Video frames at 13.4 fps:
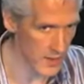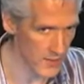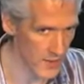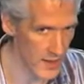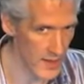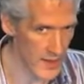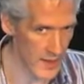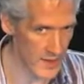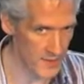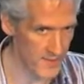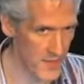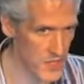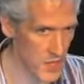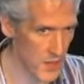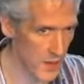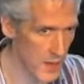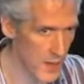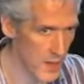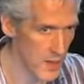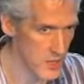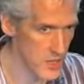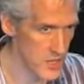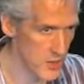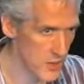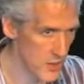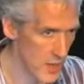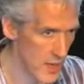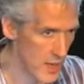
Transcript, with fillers: of had the vision to